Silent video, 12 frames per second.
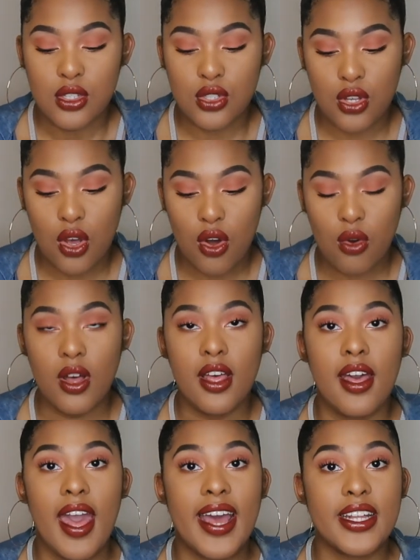So
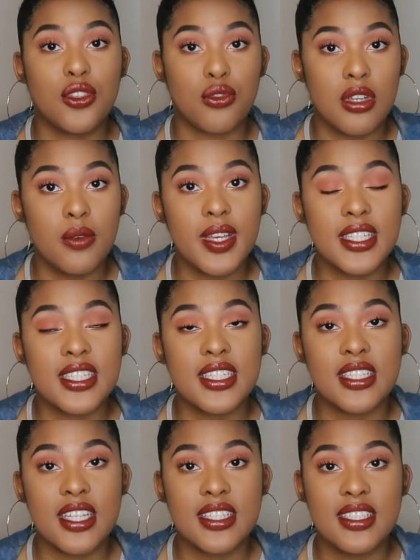at 3 weeks
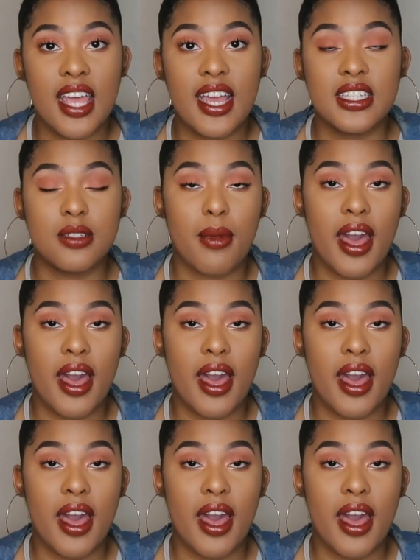and 6 days,